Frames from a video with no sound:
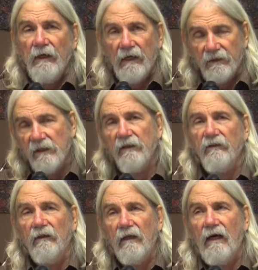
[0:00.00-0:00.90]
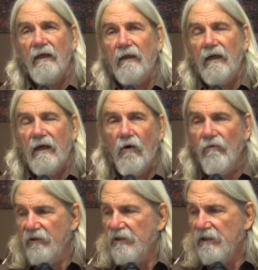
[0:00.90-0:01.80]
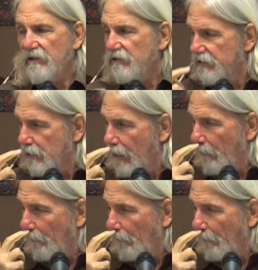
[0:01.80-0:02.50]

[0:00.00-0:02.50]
And I tell you, I, I, over the years,